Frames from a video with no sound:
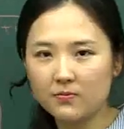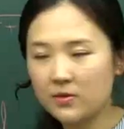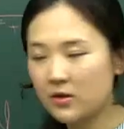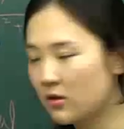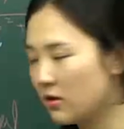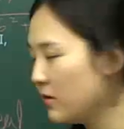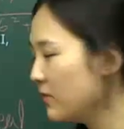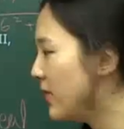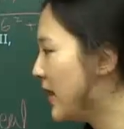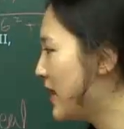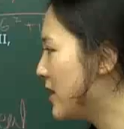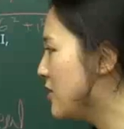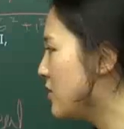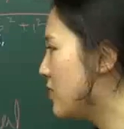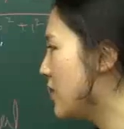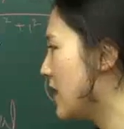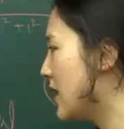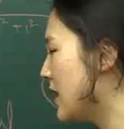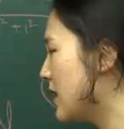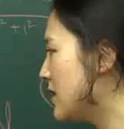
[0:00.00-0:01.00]

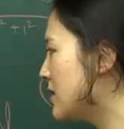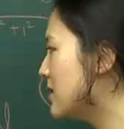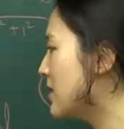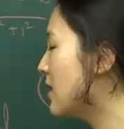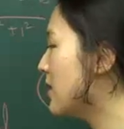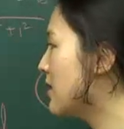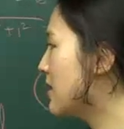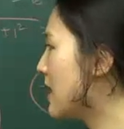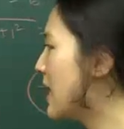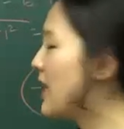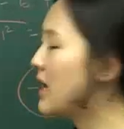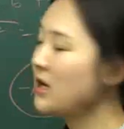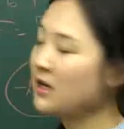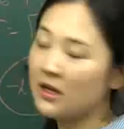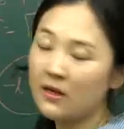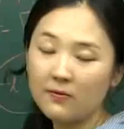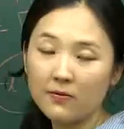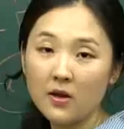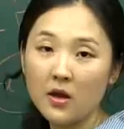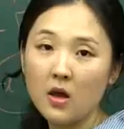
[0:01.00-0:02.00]
value is
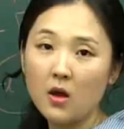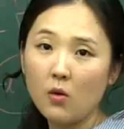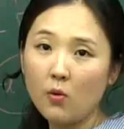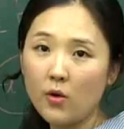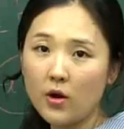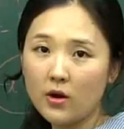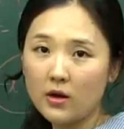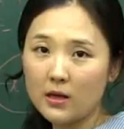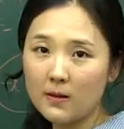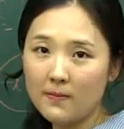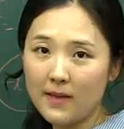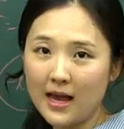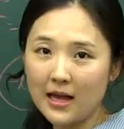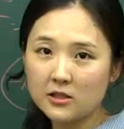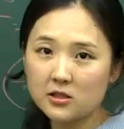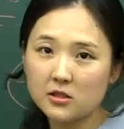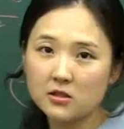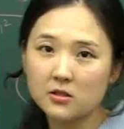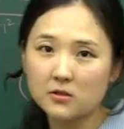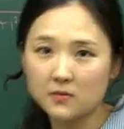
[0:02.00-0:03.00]
negative, where
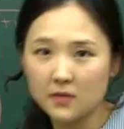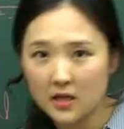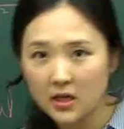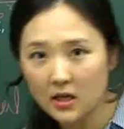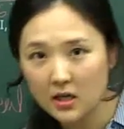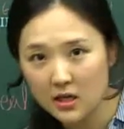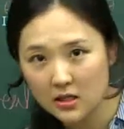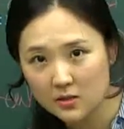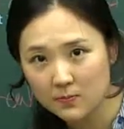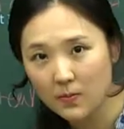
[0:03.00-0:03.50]
imaginary is